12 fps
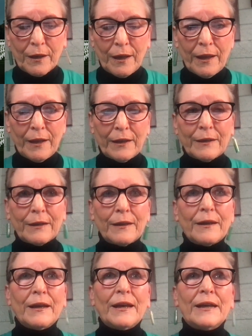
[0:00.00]
and
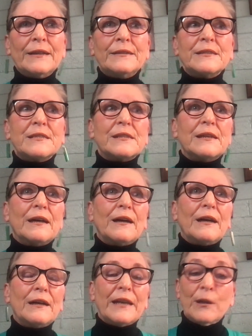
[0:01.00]

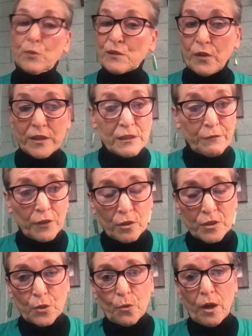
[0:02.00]
it was very difficult
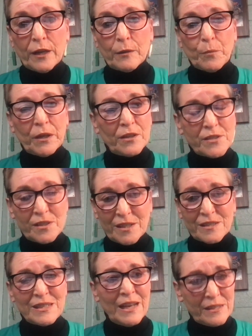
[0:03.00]
to write because it
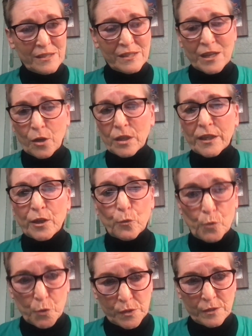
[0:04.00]
is necessarily
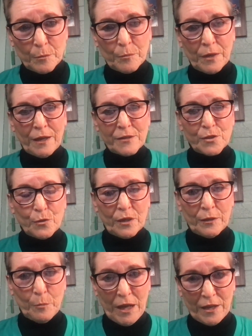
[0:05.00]
gruesome, as you can
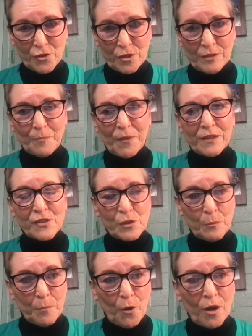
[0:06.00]
imagine, in some
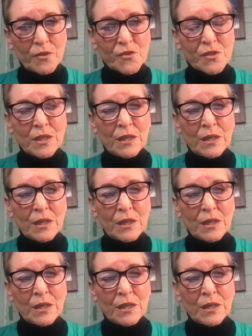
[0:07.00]
parts.